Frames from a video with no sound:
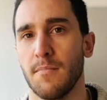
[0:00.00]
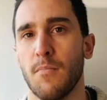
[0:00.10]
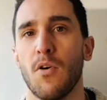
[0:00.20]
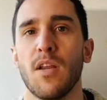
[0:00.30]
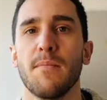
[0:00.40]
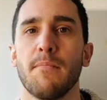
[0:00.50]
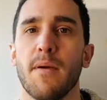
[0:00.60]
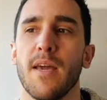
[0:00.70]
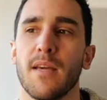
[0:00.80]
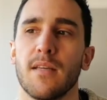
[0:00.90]
Money
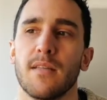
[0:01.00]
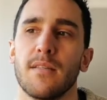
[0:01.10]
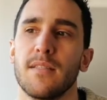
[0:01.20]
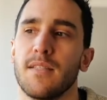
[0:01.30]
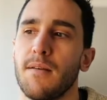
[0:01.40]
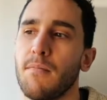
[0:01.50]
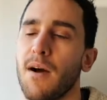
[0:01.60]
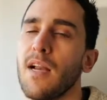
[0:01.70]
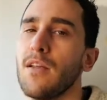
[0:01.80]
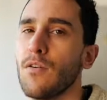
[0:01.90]
makes the
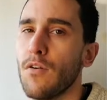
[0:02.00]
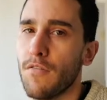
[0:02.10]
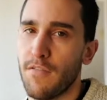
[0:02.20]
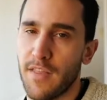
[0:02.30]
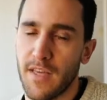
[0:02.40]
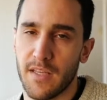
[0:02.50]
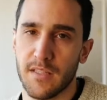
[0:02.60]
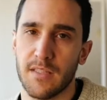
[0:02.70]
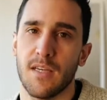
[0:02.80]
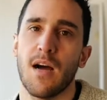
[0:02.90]
value of
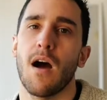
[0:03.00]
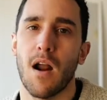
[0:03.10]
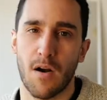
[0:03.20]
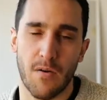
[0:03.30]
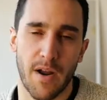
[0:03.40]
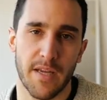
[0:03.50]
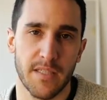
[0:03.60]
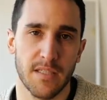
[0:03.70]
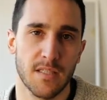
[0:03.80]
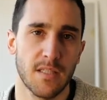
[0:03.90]
things
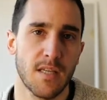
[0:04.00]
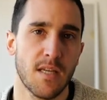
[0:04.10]
arise,